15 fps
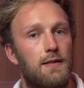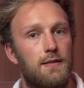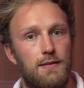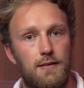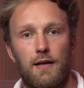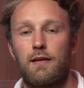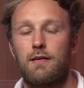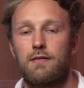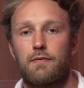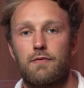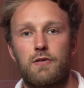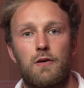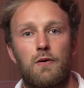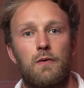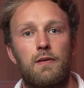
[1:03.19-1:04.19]
Studies have
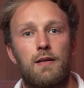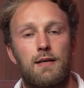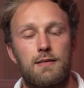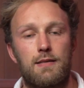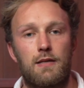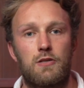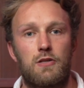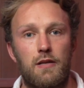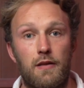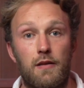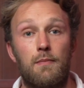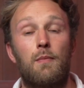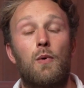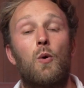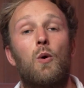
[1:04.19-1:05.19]
shown that essentially the
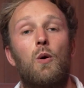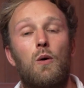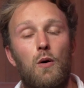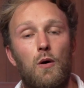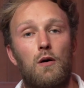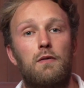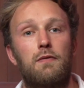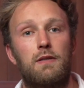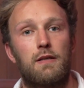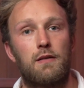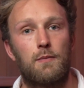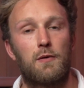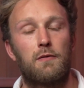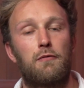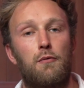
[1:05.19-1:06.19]
more often, the
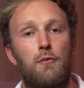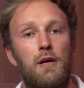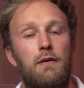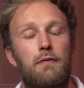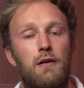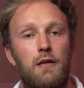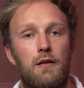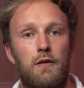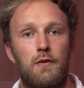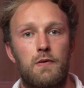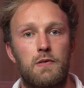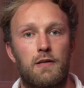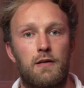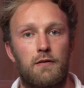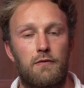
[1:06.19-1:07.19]
more frequently you
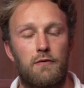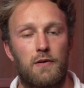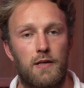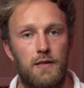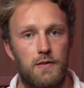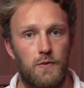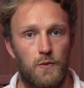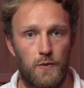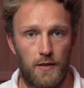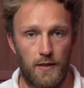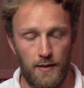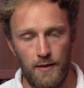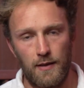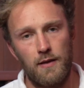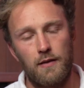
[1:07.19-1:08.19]
use an infrared
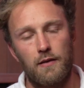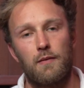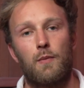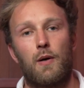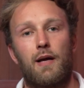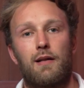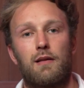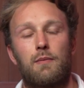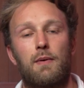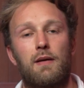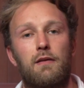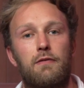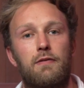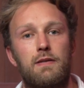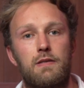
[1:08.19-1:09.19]
sauna, the more health
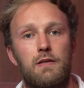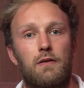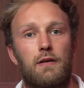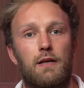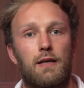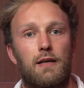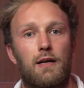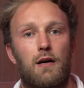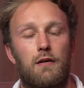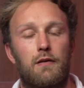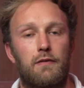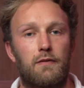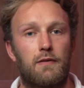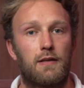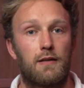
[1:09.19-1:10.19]
benefits you're going to get out
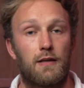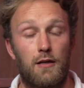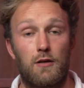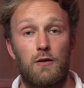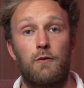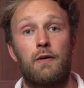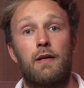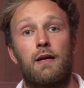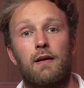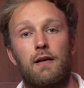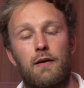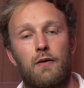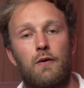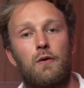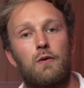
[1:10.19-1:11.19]
of it, including
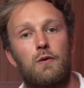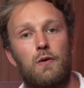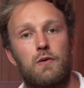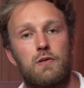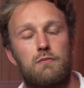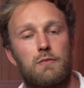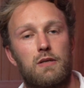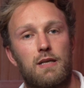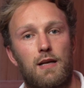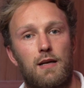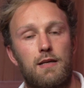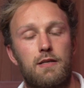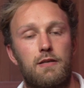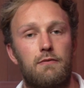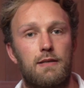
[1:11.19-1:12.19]
an all-cause
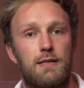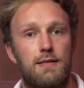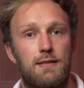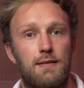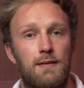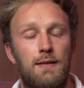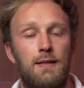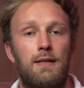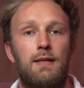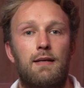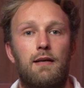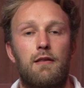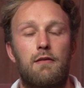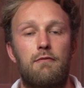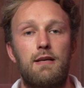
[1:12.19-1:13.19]
mortality risk.
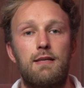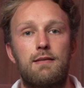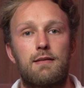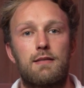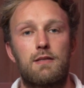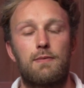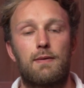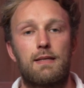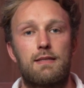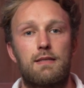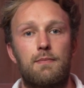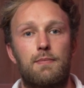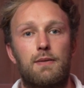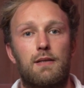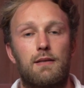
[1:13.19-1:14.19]
And the reason is quite
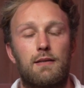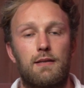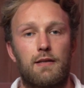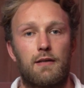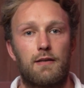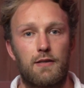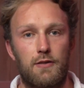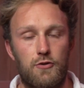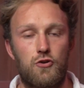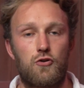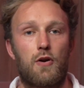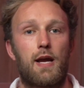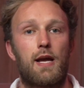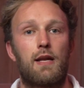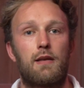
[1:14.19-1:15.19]
simple. You
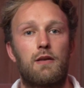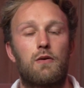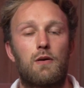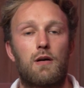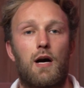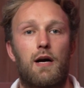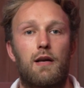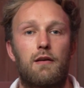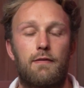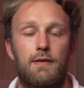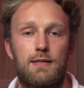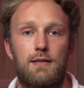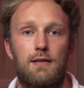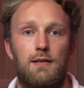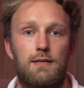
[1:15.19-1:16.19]
train your
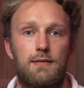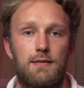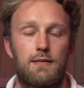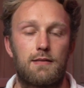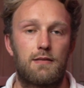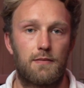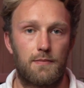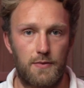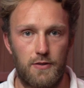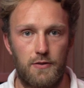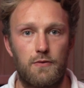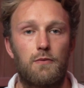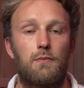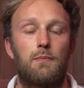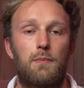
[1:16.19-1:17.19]
cardiovascular system
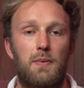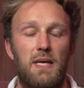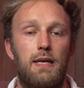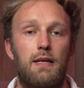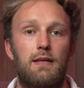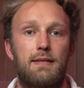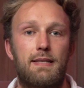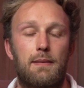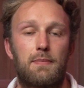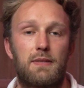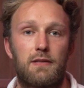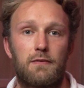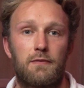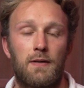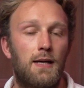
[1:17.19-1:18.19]
to be heat
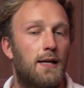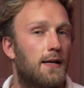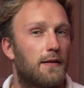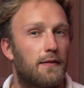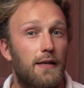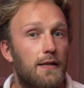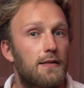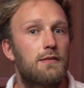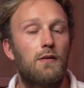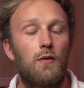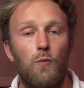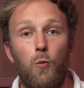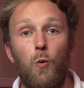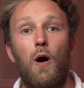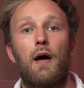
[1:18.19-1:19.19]
adaptive. There is no
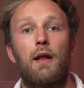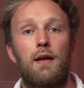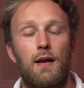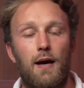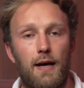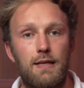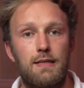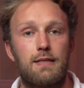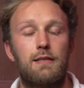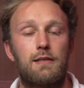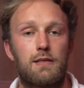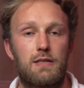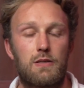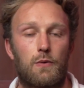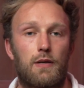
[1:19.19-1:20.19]
one ideal
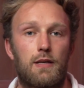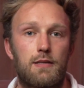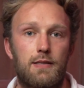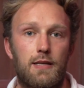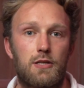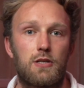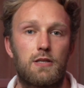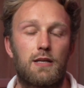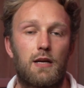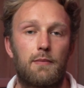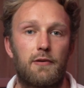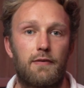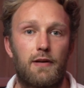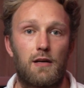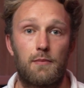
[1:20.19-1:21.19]
sauna session time
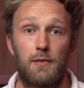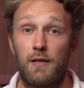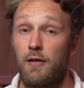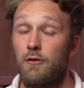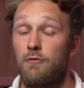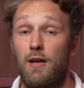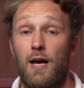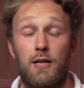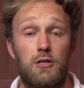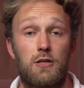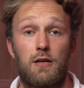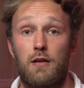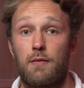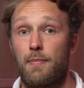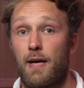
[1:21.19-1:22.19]
available. It
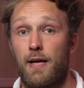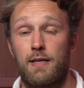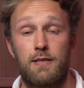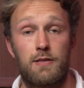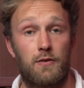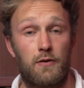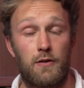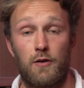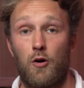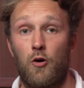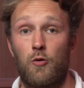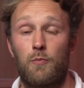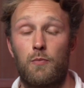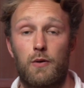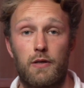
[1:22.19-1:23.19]
largely depends on your
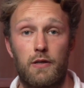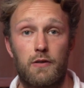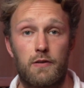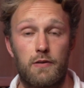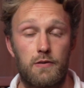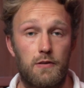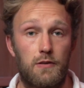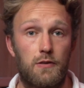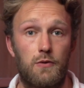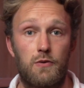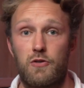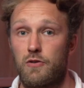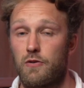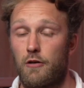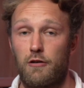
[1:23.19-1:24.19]
own body
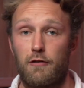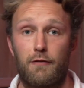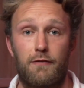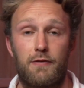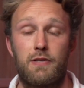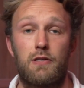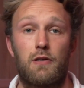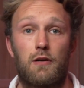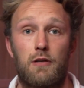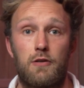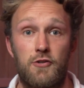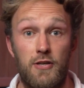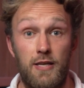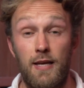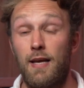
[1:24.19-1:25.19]
constitution, on your
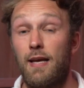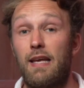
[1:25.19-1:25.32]
physiology.